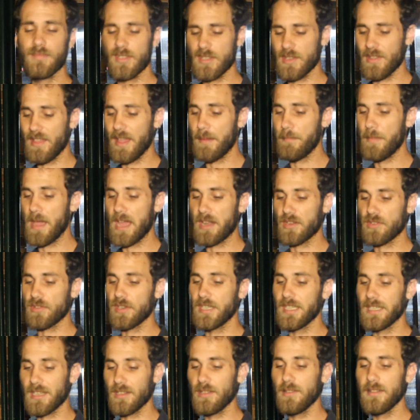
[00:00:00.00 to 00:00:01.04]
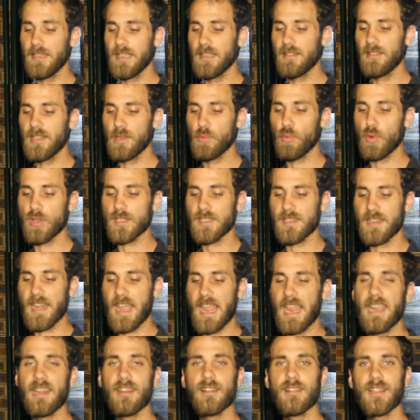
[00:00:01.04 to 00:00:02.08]
so that battery clearly wasn't
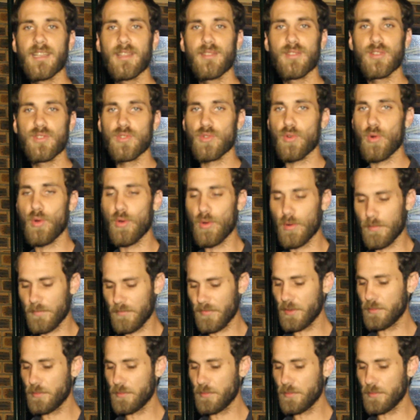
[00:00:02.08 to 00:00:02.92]
handling the draw